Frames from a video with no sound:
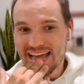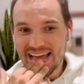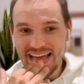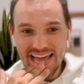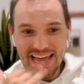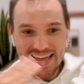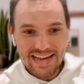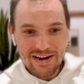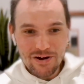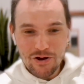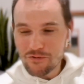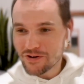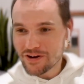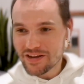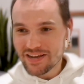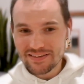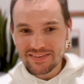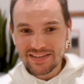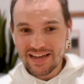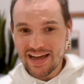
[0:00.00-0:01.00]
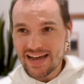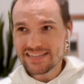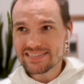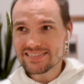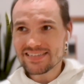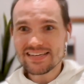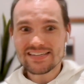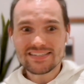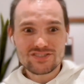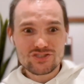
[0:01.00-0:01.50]
And over here, the
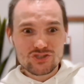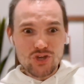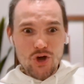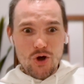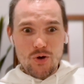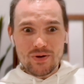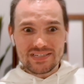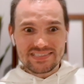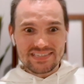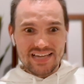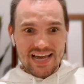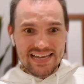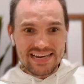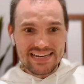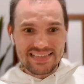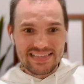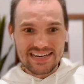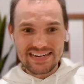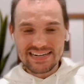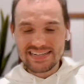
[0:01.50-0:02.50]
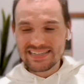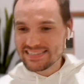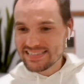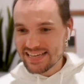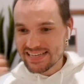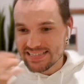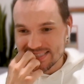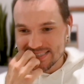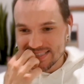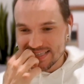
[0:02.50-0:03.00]
guy's like so excited that it
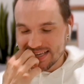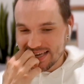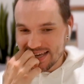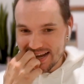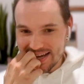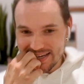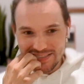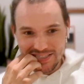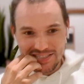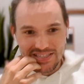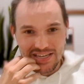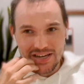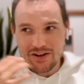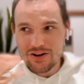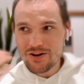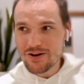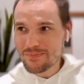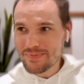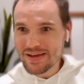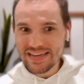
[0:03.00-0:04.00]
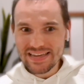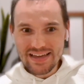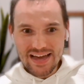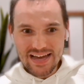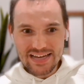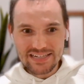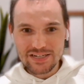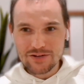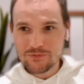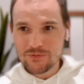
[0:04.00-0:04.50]
exists. And I was just like, oh my
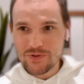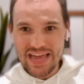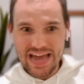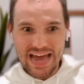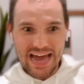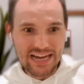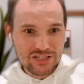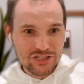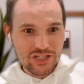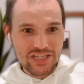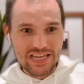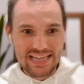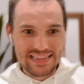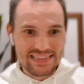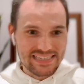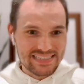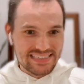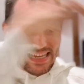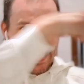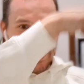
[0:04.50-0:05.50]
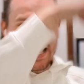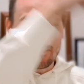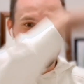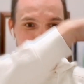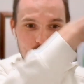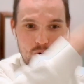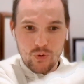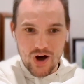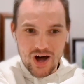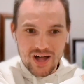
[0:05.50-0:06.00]
gosh, if we actually had the same
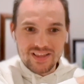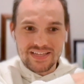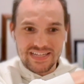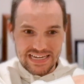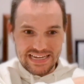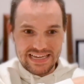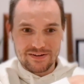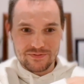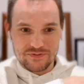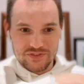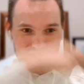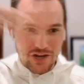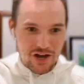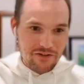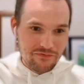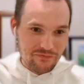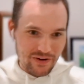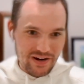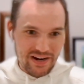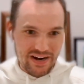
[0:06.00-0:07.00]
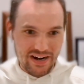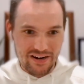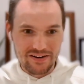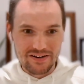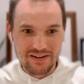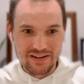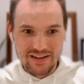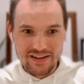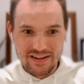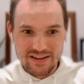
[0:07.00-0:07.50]
quality of software,
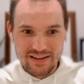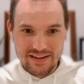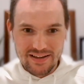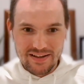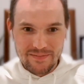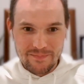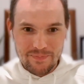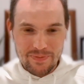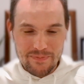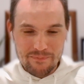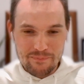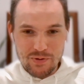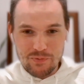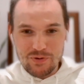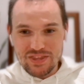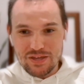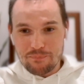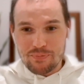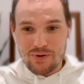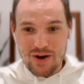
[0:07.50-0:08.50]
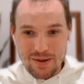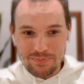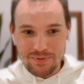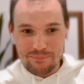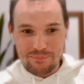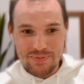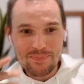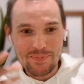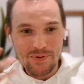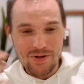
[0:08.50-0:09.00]
but with a
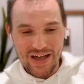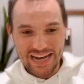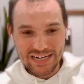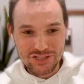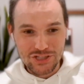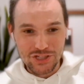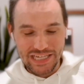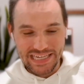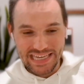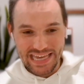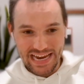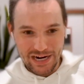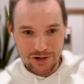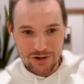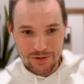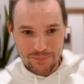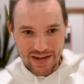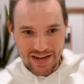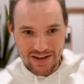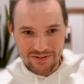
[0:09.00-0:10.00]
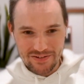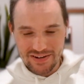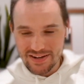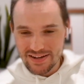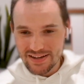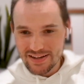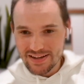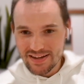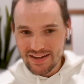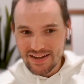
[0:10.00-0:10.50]
problem people actually cared about,
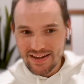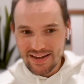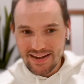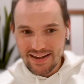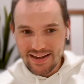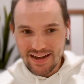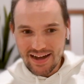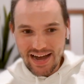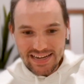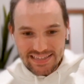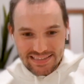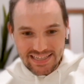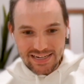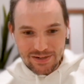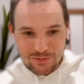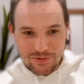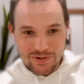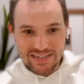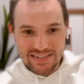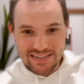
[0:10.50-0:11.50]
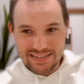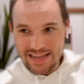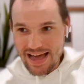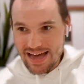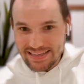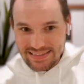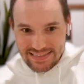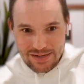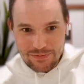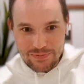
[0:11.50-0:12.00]
I think
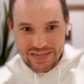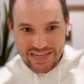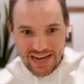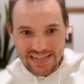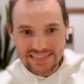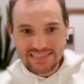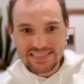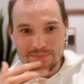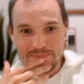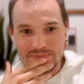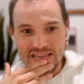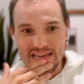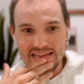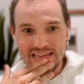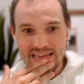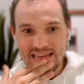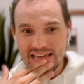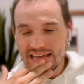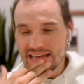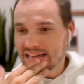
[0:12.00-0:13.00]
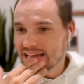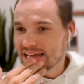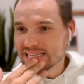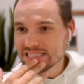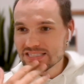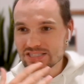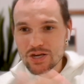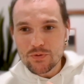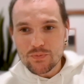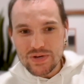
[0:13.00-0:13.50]
we got something.
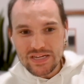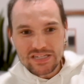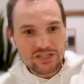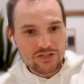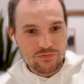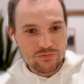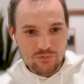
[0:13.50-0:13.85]
And so we just